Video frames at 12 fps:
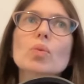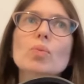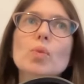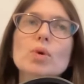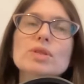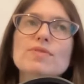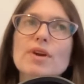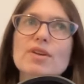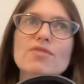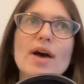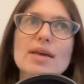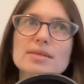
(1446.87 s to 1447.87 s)
was very
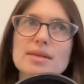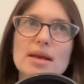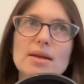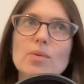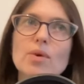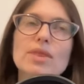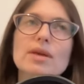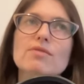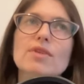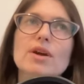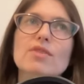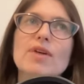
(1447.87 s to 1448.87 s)
fascinated with it and
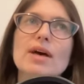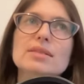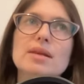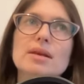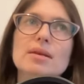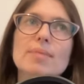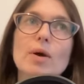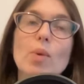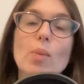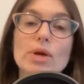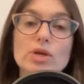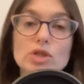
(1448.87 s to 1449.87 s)
very fascinated by what
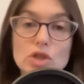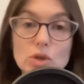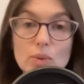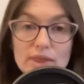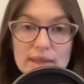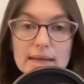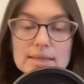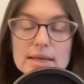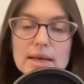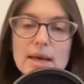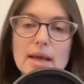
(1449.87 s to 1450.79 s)
we could do with it.